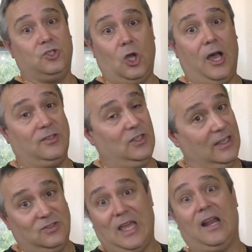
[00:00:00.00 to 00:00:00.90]
sauce
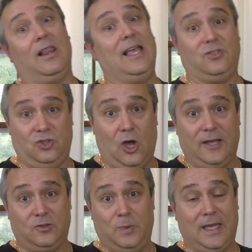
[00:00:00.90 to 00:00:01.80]
instead of less
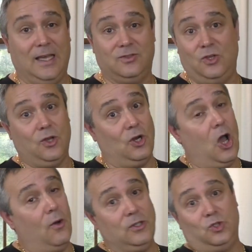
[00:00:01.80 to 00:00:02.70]
sauce, because you can
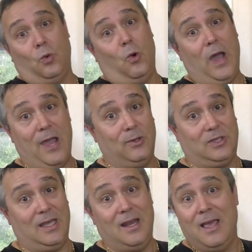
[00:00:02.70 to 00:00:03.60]
always do away
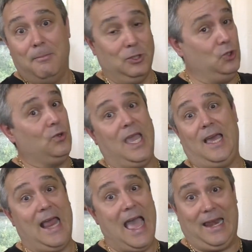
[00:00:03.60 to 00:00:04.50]
with it, but you
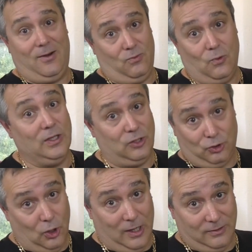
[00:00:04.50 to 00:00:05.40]
can't add it once it's
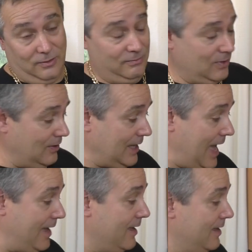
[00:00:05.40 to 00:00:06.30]
cooked,
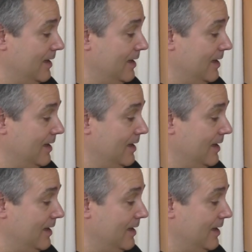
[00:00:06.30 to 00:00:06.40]
okay?